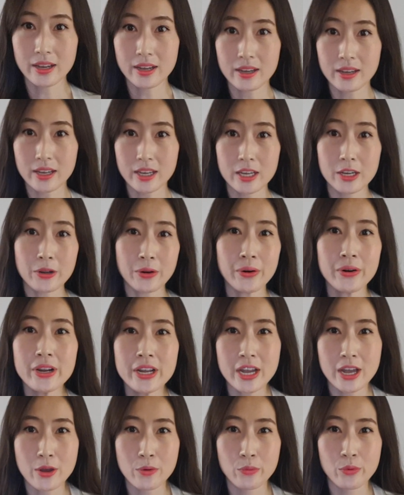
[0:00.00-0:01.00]
In
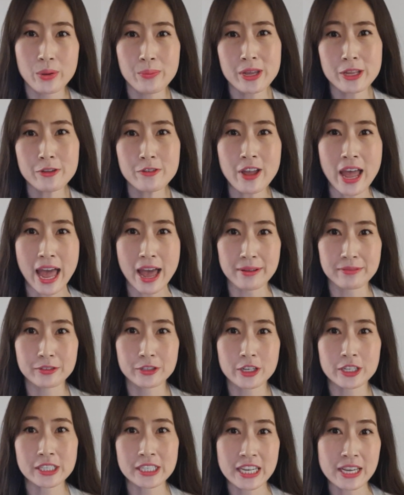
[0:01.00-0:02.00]
Korea, women who have
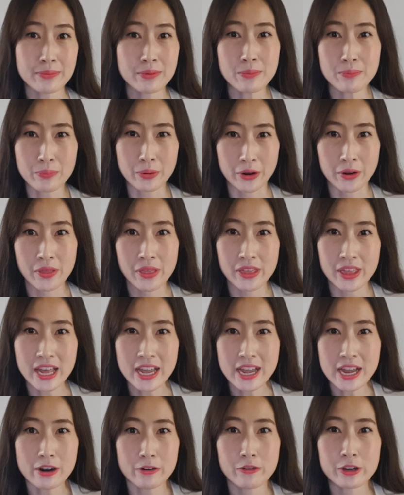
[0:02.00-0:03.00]
just given birth
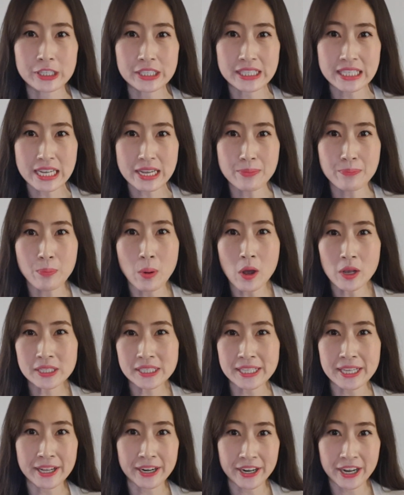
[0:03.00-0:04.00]
receive
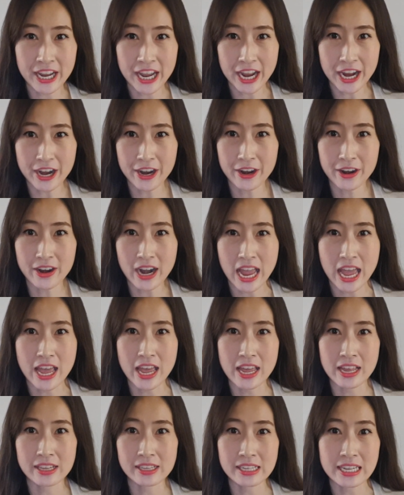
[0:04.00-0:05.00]
postnatal care
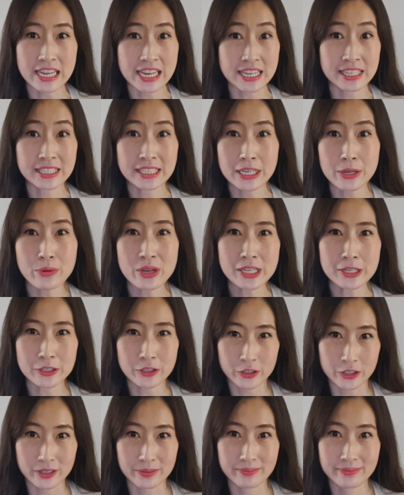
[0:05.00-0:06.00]
and eat seaweed
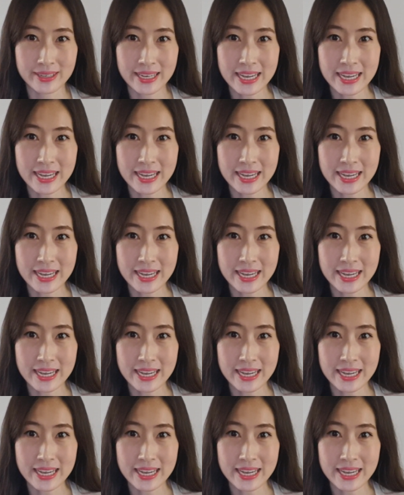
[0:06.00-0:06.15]
soup.